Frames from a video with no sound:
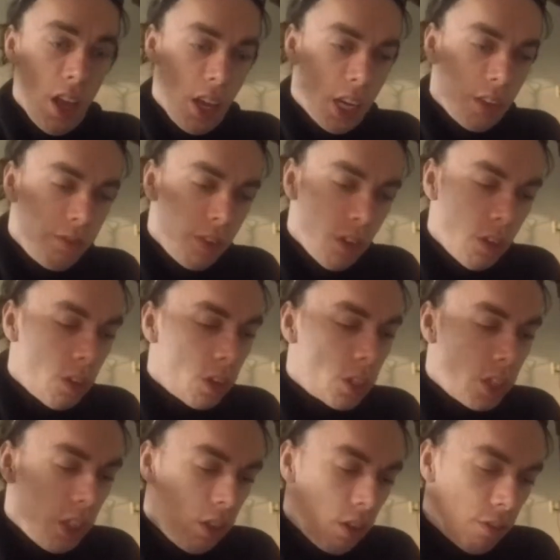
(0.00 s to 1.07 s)
And if you are
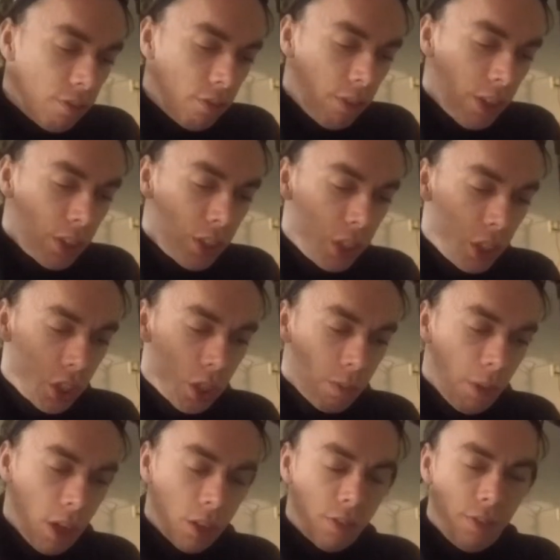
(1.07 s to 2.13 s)
still have questions
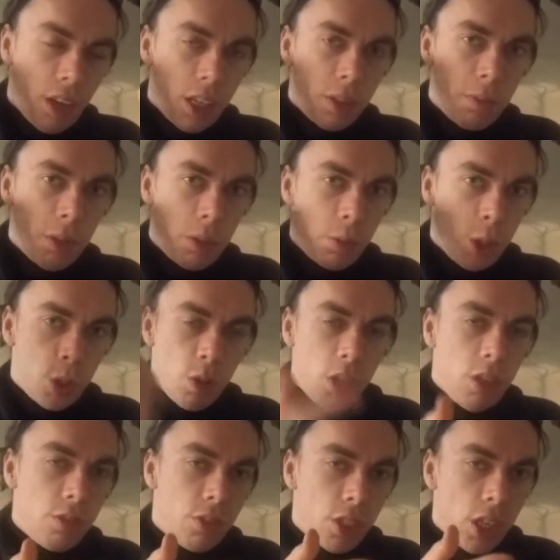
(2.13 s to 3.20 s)
about vitamin
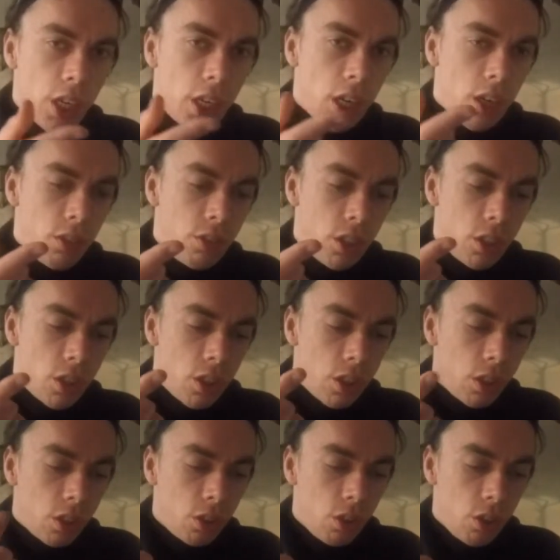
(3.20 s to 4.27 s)
B12, check out this
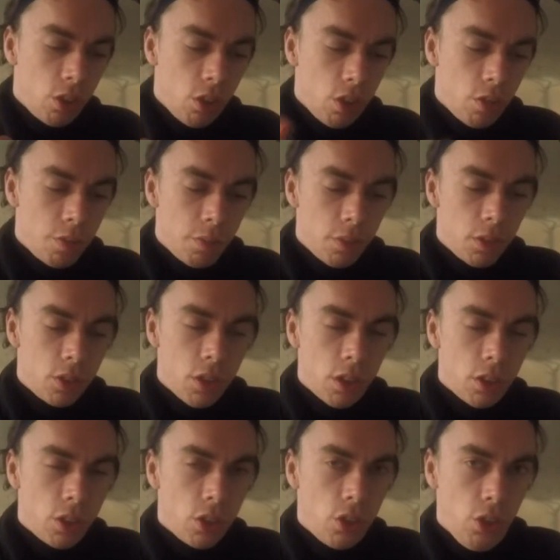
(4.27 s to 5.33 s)
article of
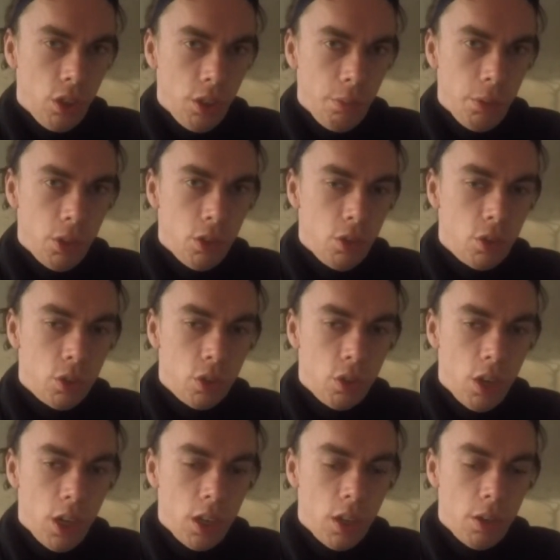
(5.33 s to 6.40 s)
Dr. John McDougall
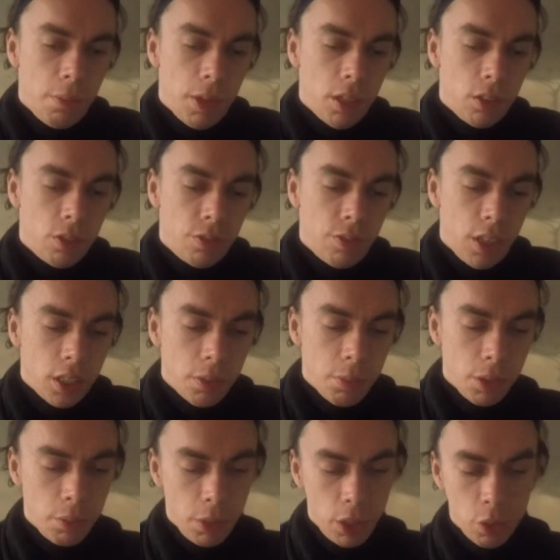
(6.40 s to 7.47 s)
about
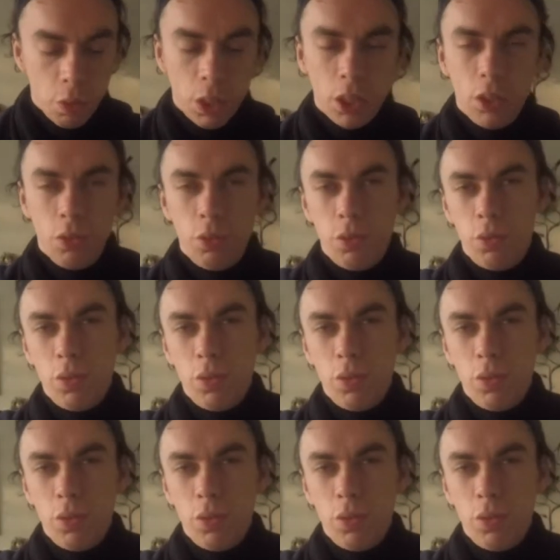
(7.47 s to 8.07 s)
vitamin B12.